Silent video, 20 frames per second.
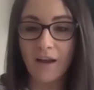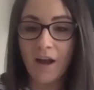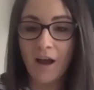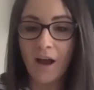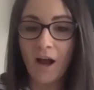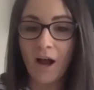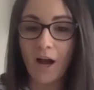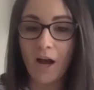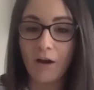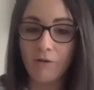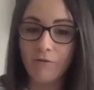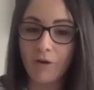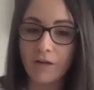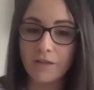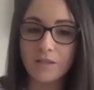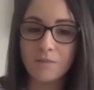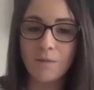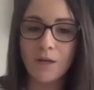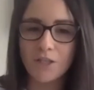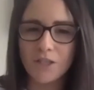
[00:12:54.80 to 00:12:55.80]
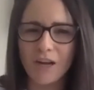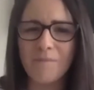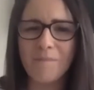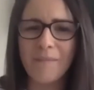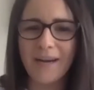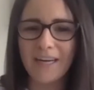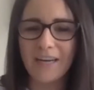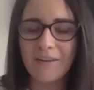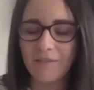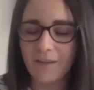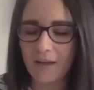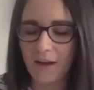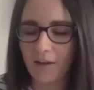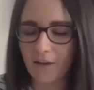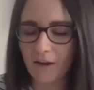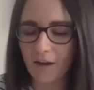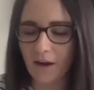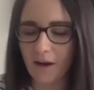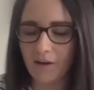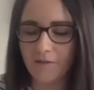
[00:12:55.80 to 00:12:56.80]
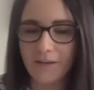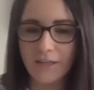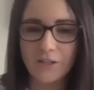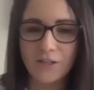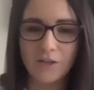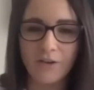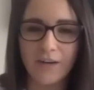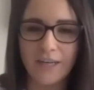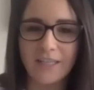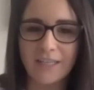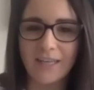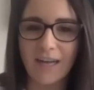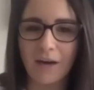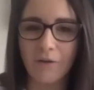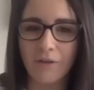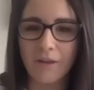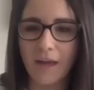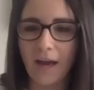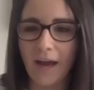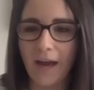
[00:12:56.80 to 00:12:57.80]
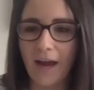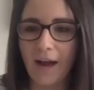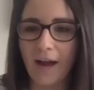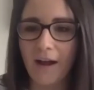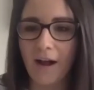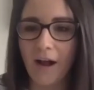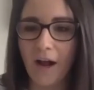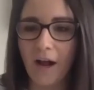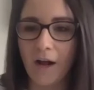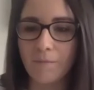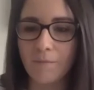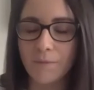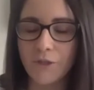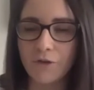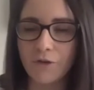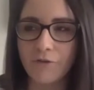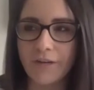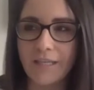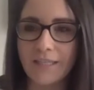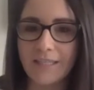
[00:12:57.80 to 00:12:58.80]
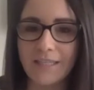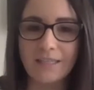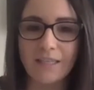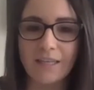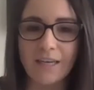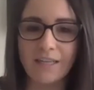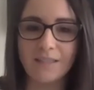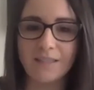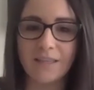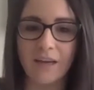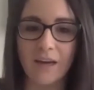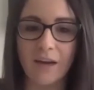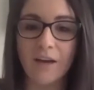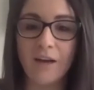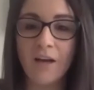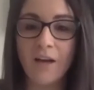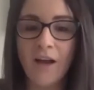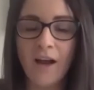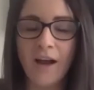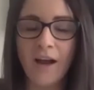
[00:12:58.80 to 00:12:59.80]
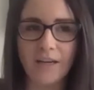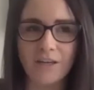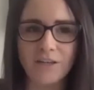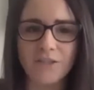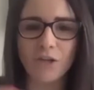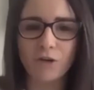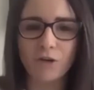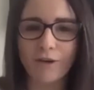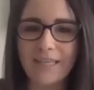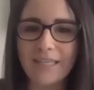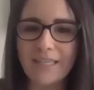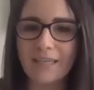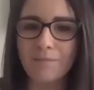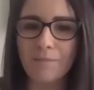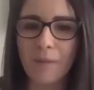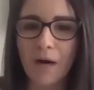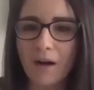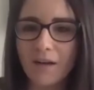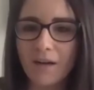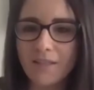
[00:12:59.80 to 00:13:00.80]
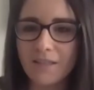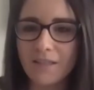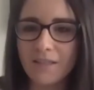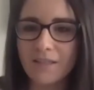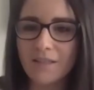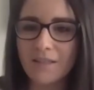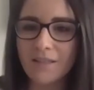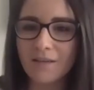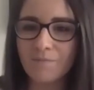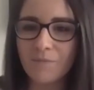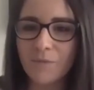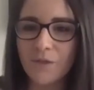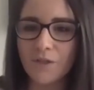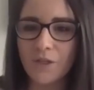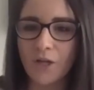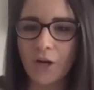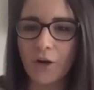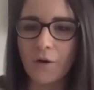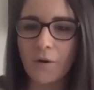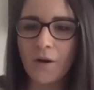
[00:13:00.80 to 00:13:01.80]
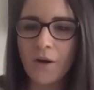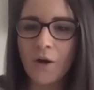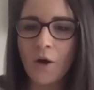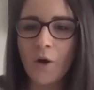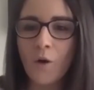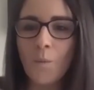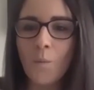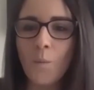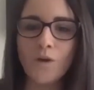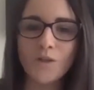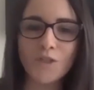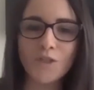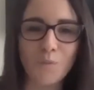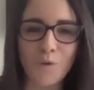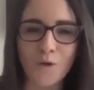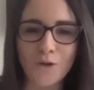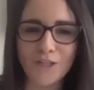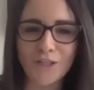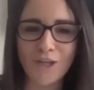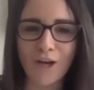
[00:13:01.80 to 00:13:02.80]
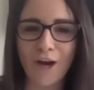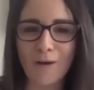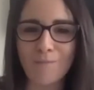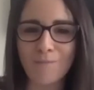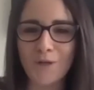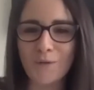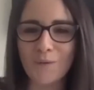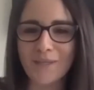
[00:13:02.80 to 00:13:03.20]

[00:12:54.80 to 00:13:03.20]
runs, much like many of the other kind of integrated healthcare degrees, is that it's a integrated master's. So once upon a time, you would